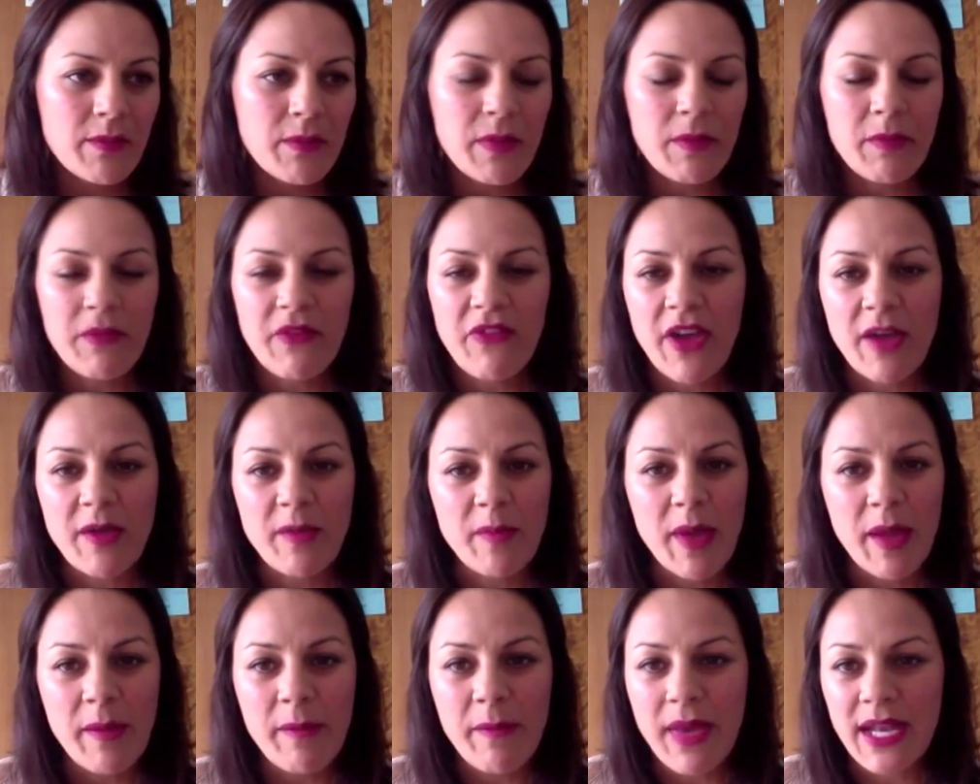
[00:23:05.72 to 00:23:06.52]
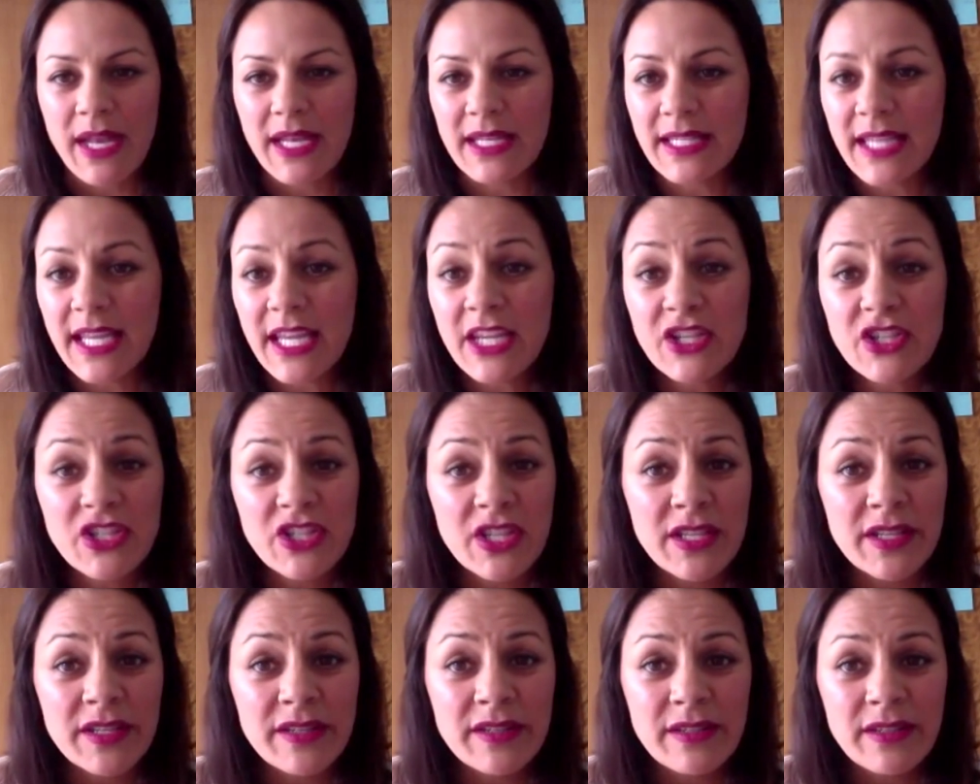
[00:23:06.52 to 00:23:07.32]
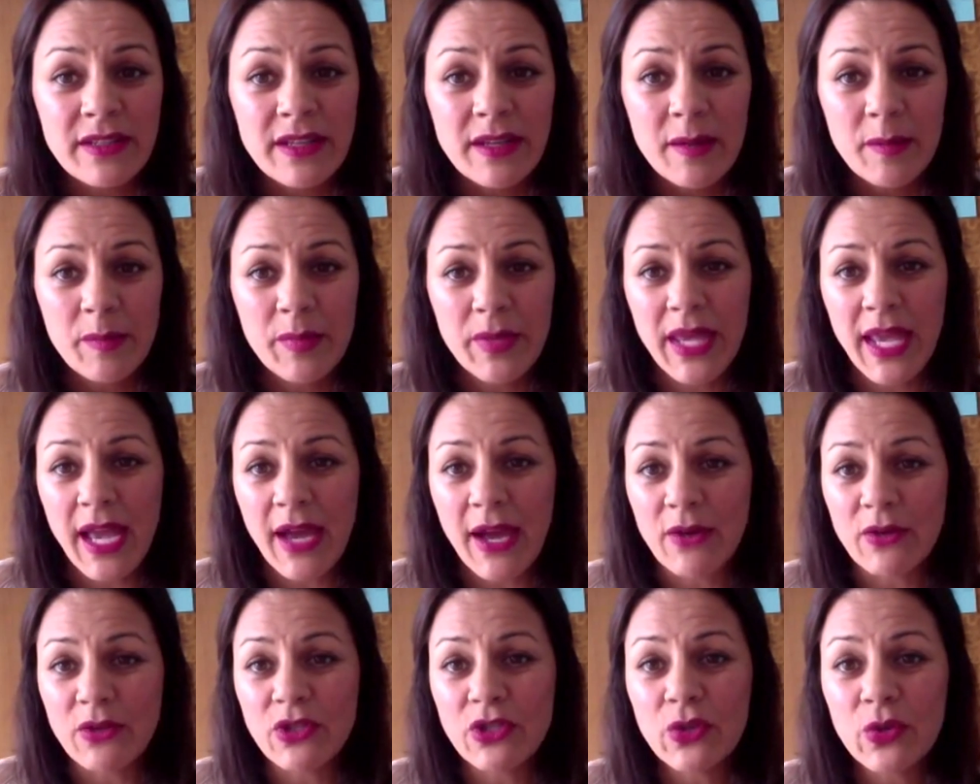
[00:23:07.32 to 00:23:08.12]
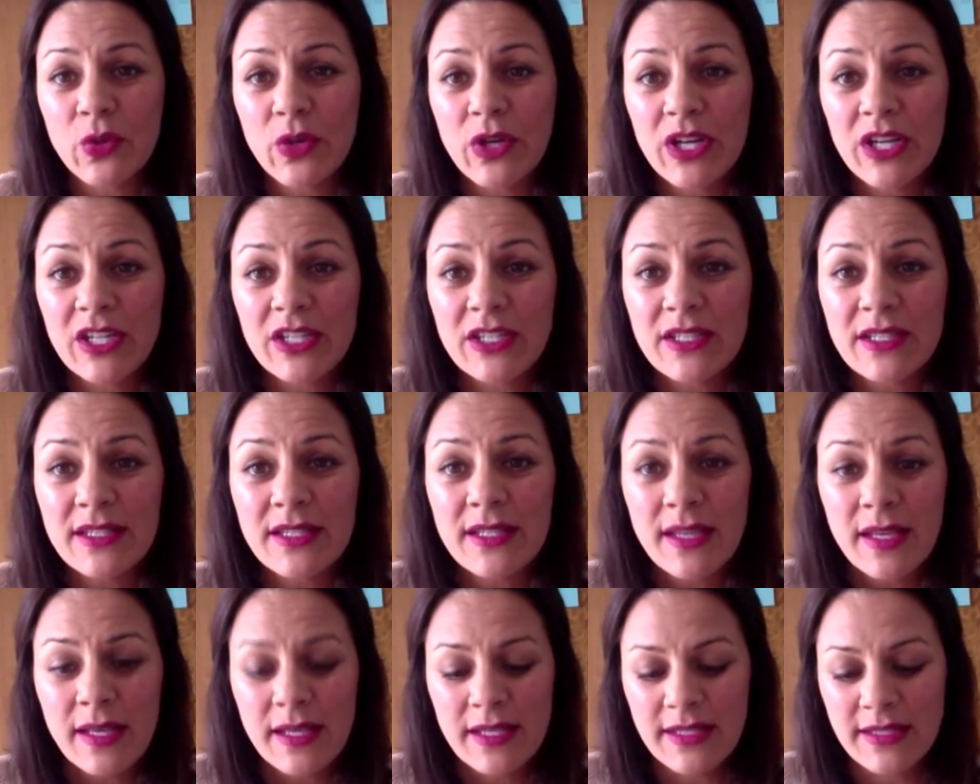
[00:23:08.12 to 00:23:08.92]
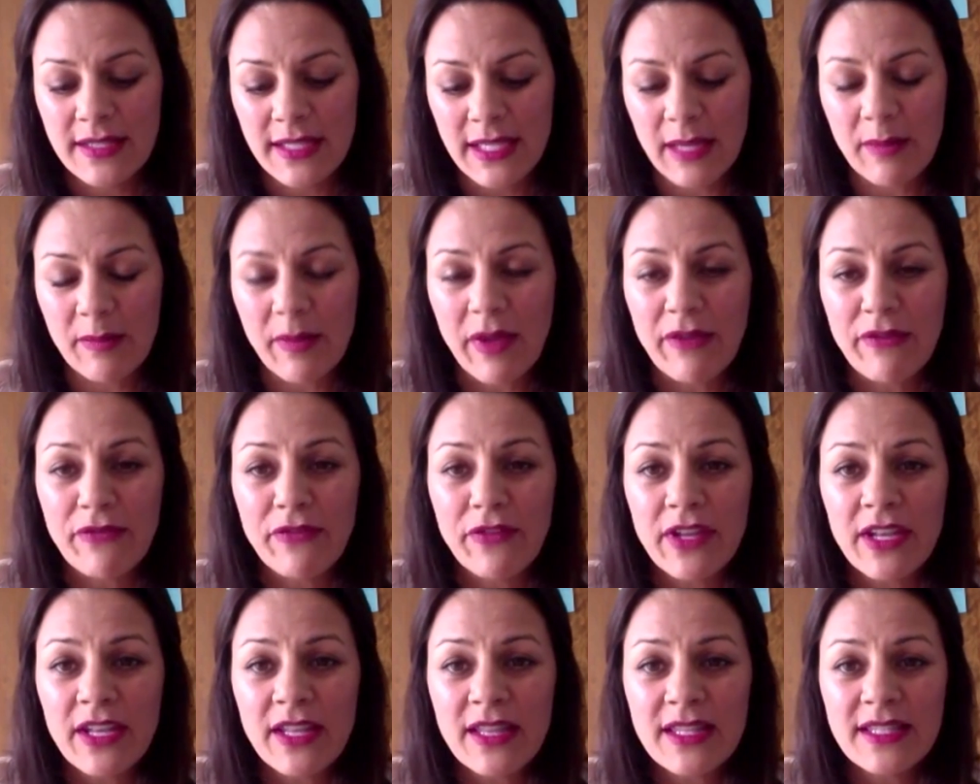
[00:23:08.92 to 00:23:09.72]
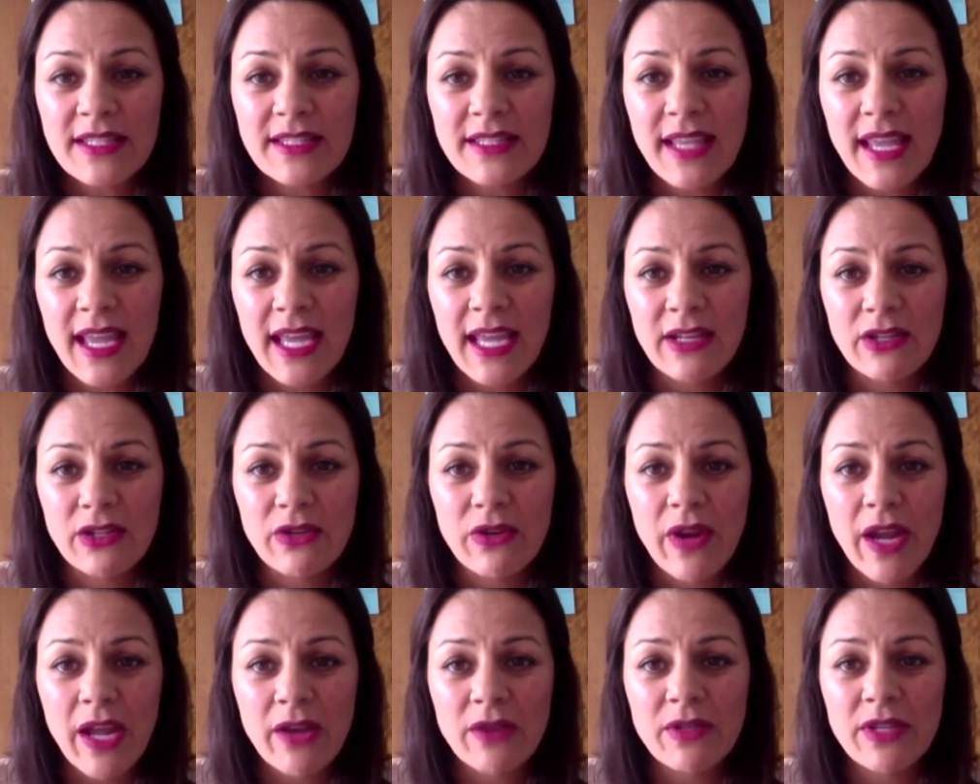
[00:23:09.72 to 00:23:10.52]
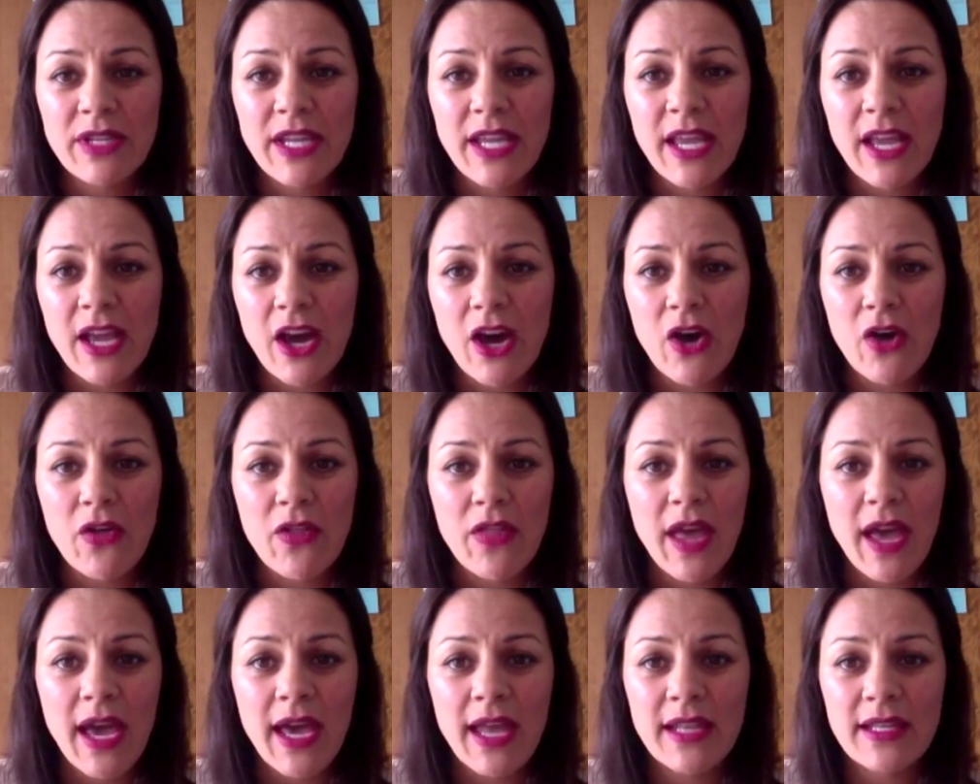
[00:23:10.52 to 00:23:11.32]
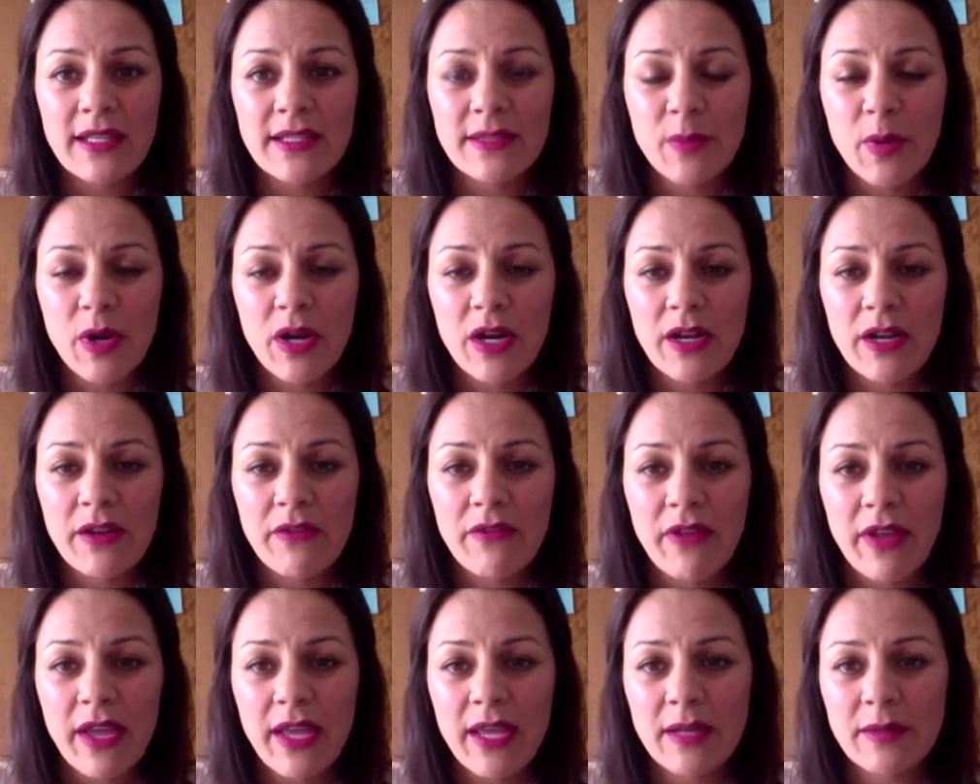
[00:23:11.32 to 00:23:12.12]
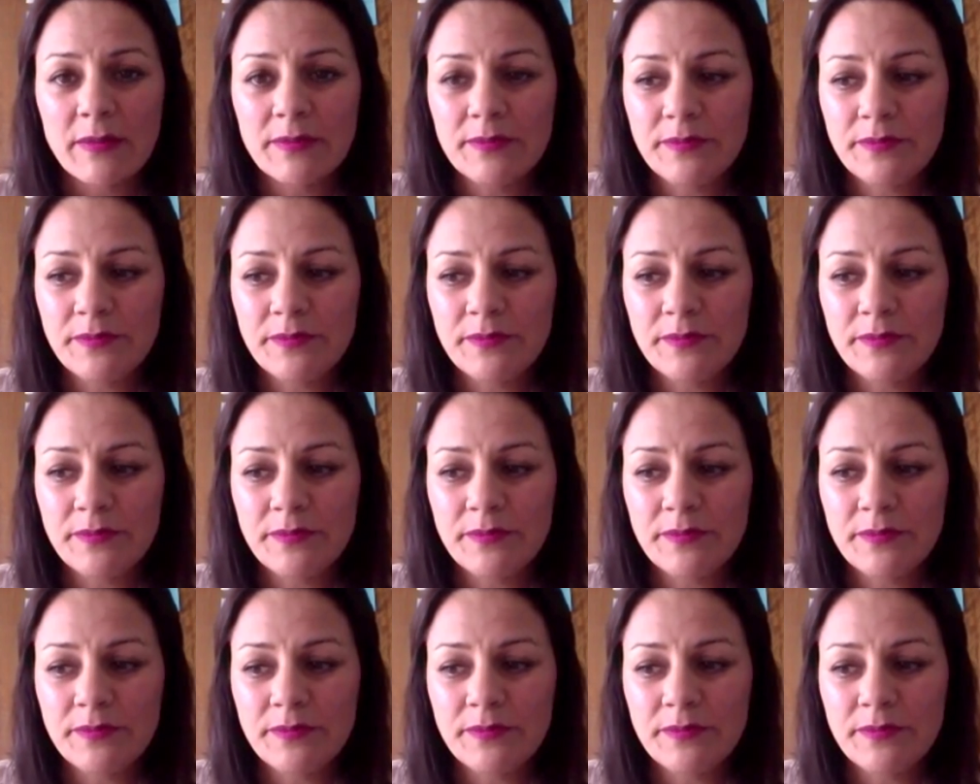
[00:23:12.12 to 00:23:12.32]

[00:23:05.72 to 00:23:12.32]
found my meditation, being outdoors, sticking my feet in the sand, grounding, all that is part of it.